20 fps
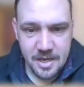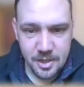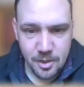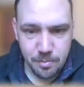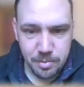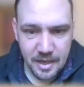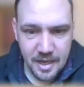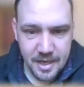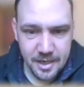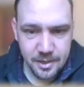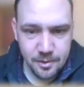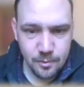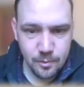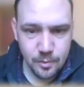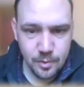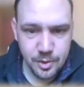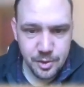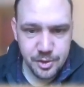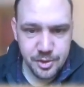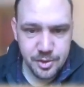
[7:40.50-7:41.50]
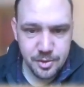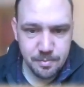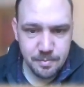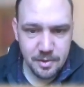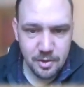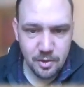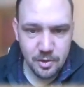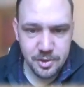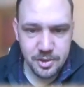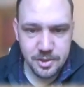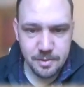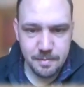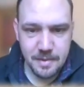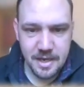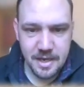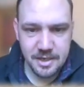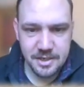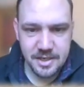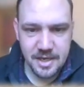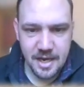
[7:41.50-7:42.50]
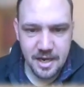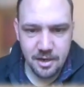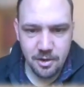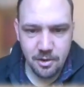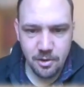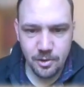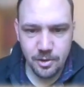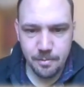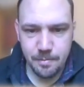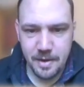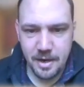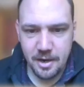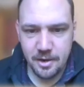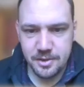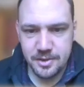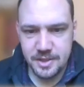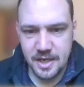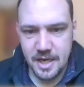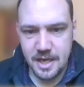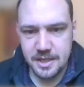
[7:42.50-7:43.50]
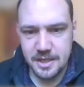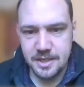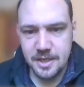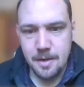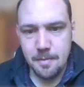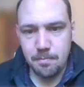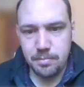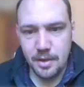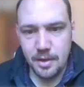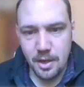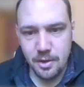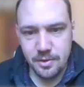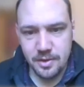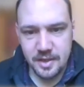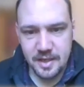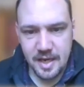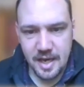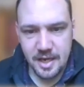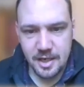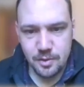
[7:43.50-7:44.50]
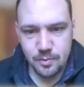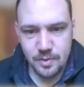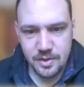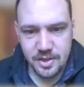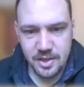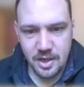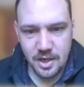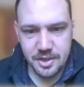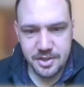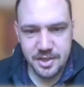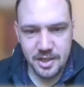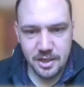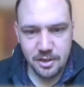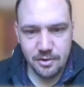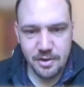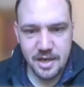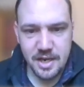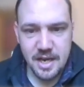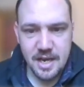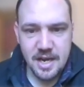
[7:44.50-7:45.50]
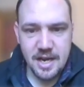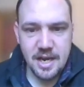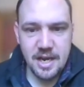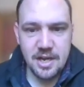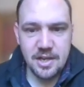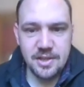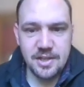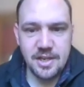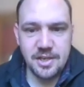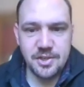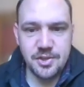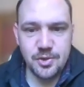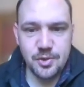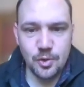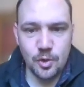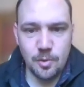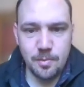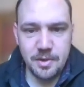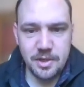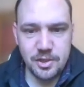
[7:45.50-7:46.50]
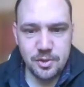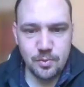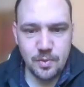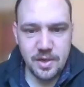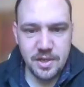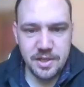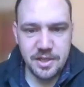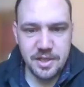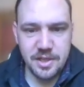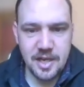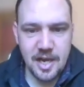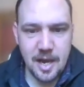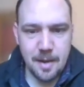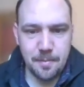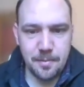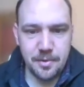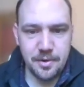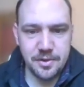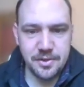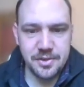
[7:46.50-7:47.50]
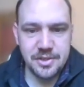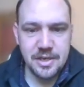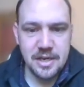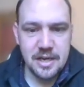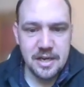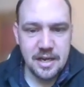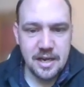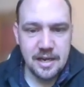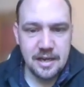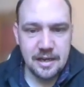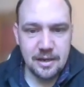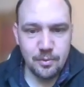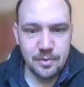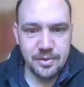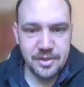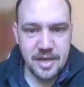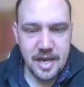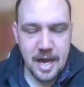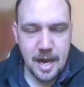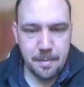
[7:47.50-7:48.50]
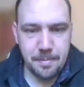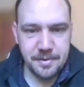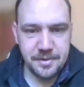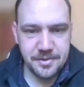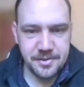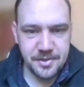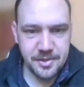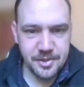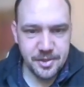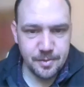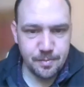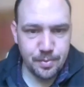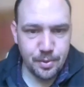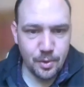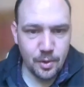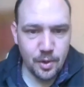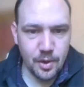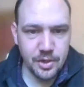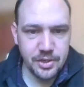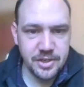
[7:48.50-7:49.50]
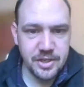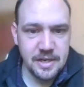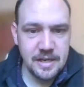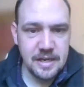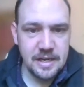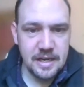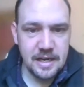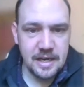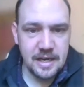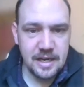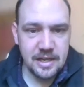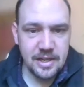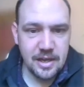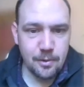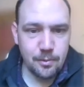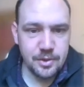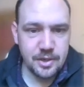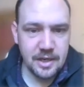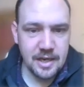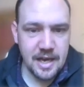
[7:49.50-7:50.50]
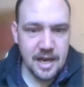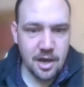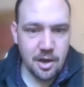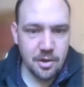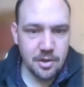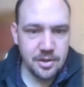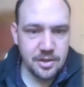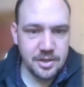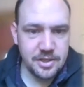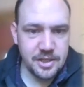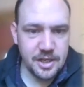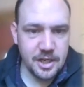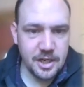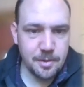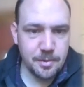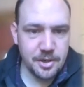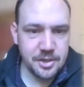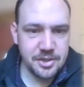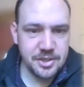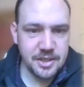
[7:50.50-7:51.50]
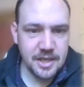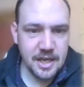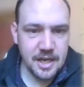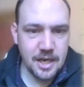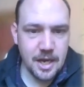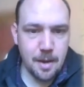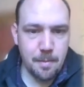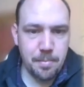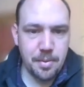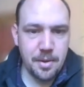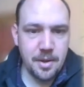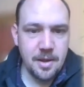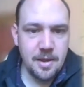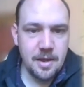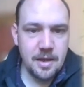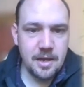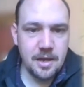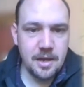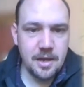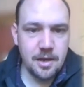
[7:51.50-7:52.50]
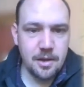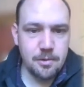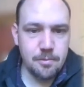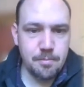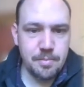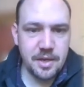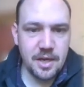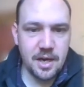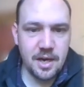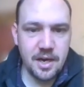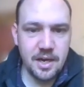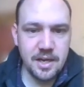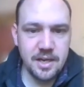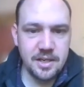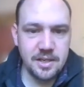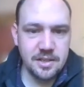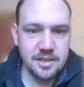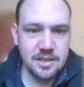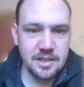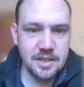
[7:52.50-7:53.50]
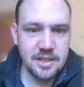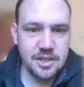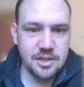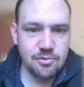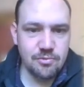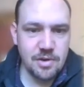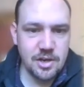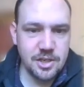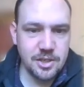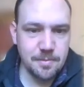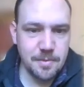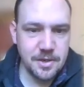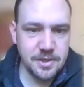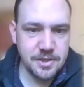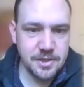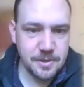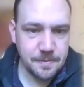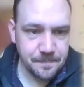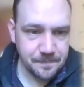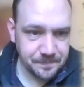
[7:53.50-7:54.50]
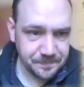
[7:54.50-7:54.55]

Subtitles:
The plan was to launch the main attack on the Barrows Yett, blow the gate with the artillery, and then storm it with the Camerons, with the Appins in support. That would allow the Jacobites to get up behind Lee's regiment.